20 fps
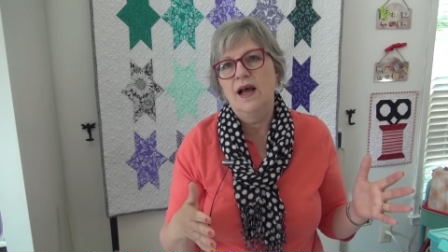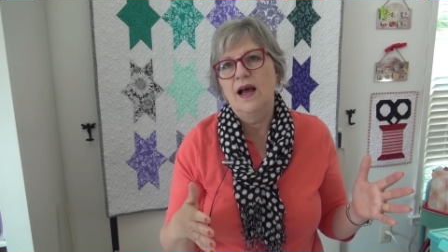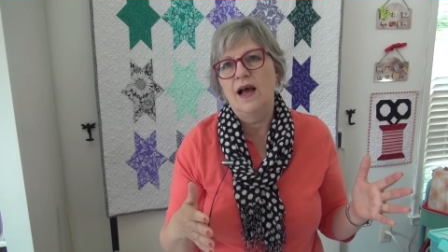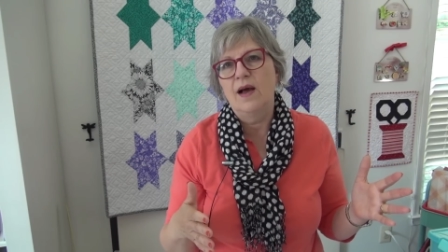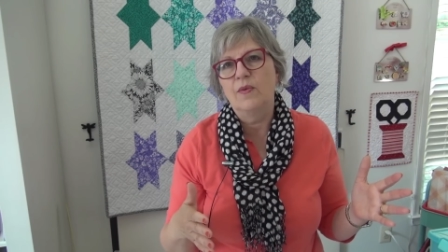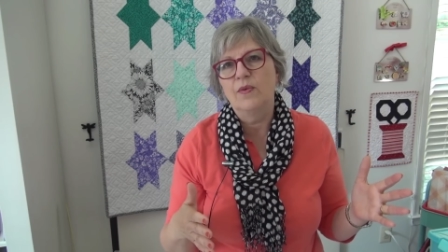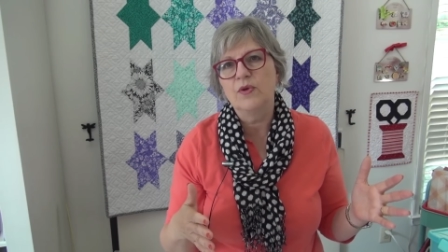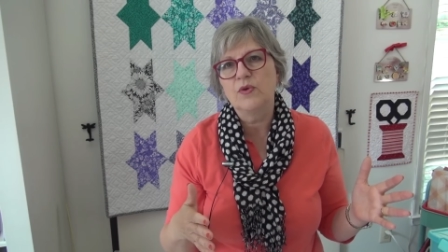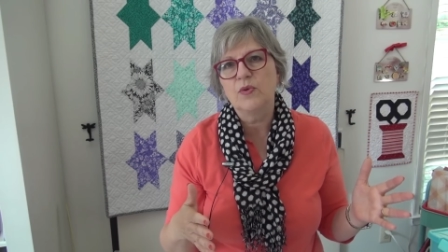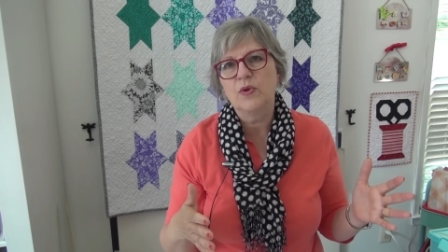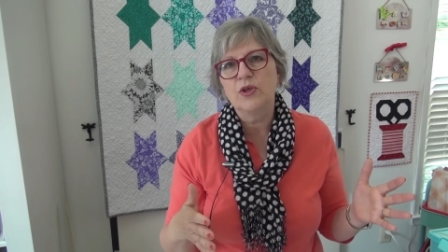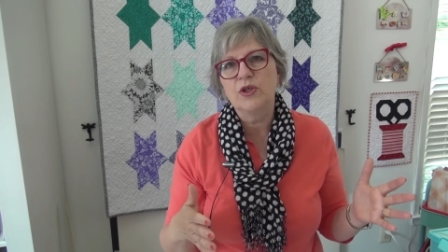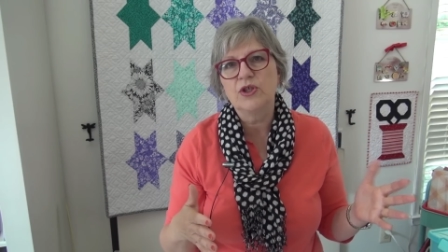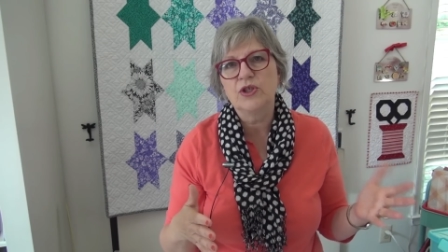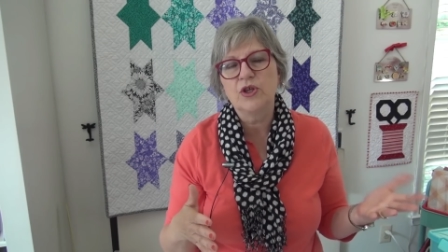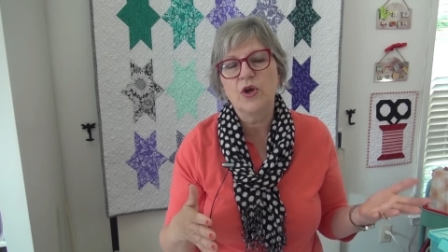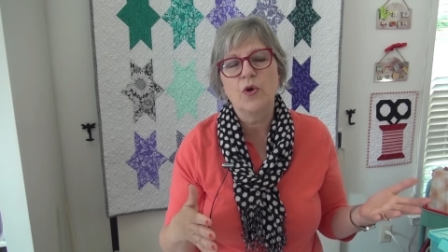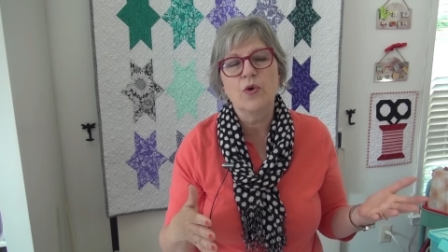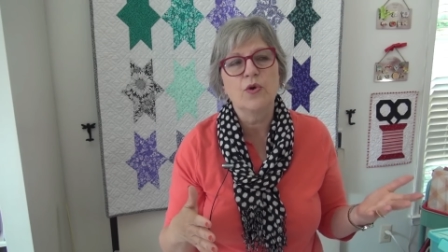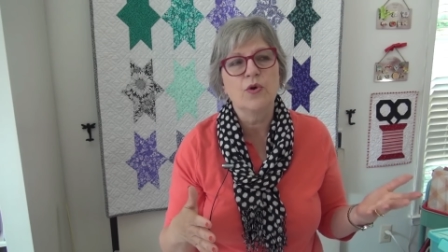I just want to
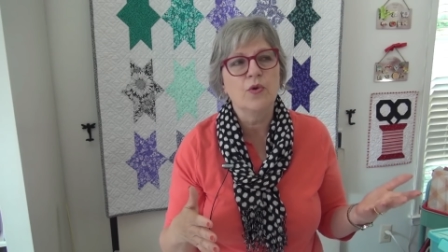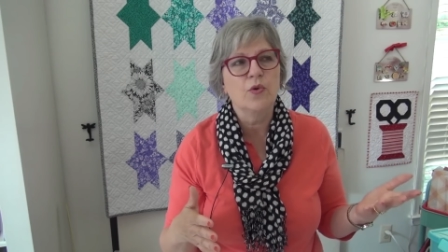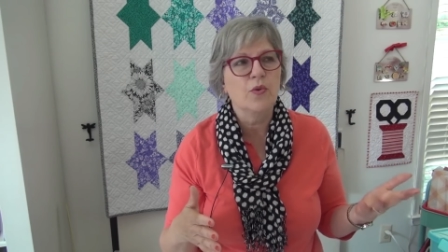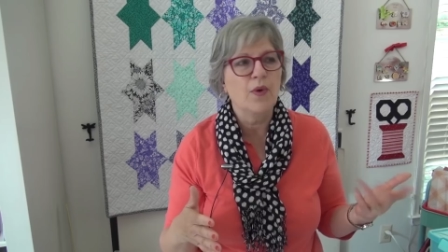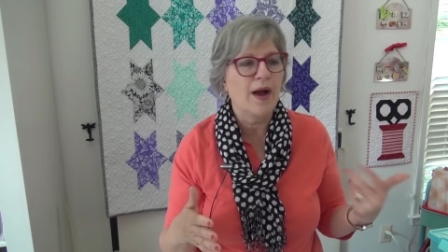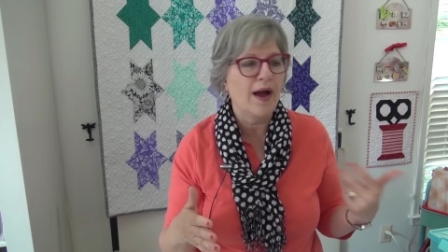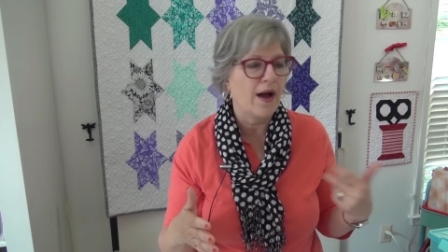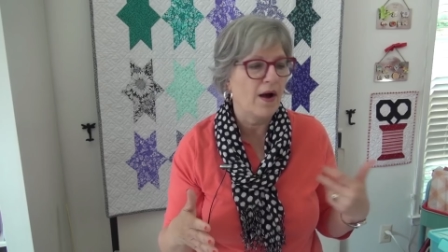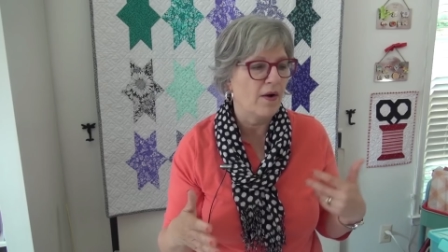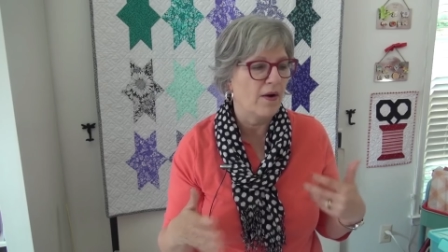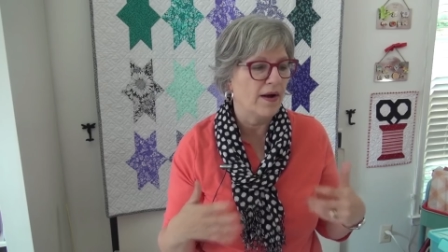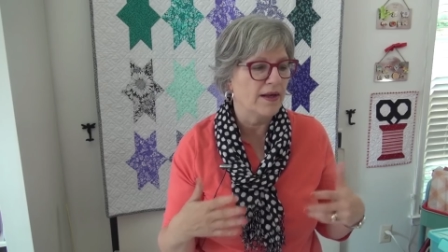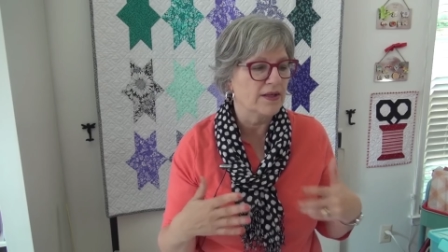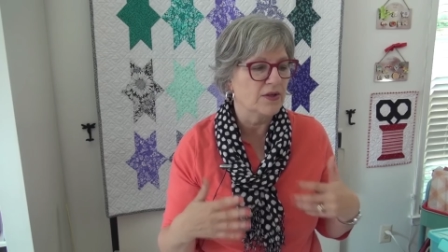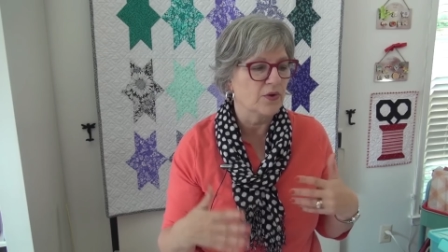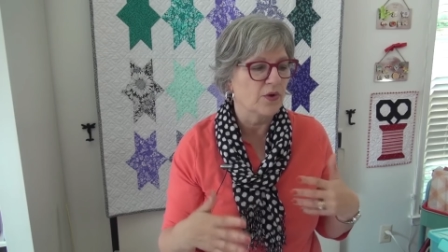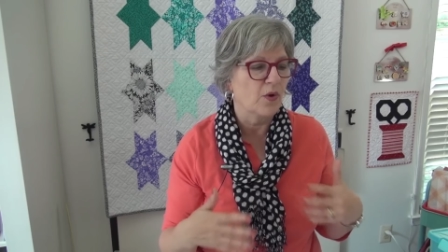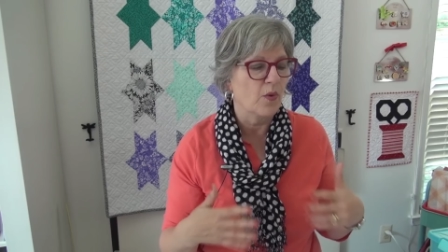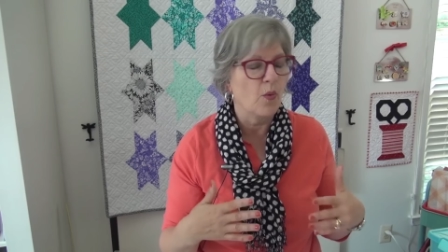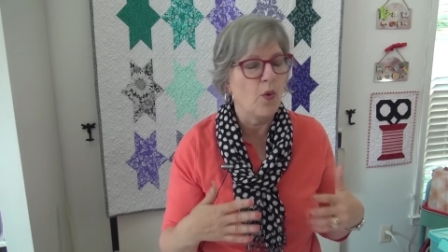show you how I
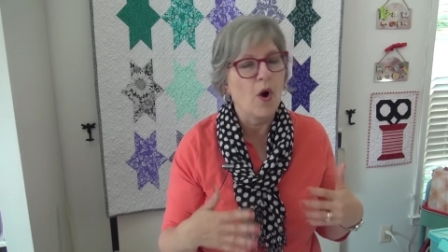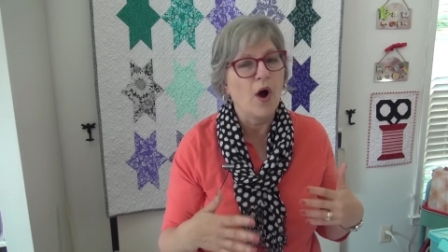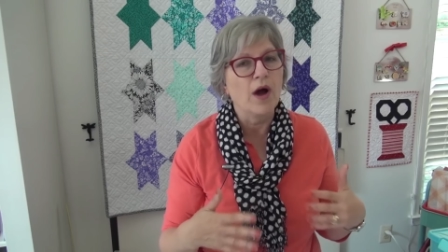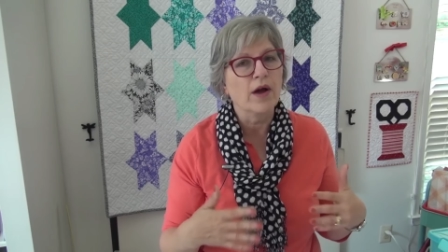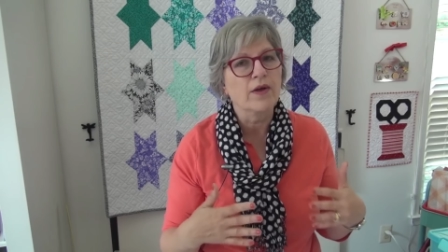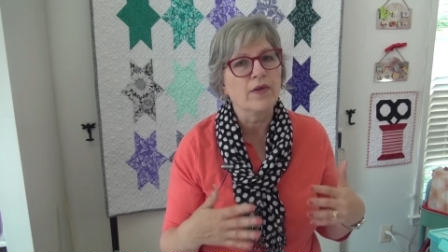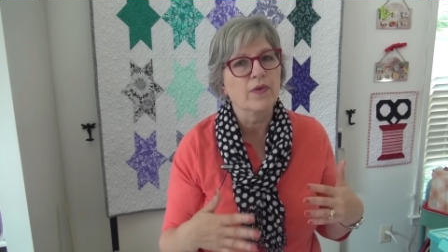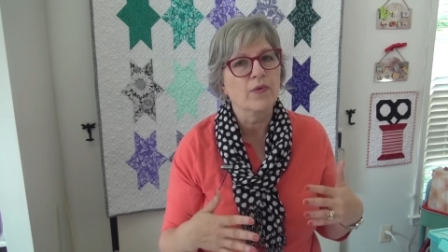sort of walk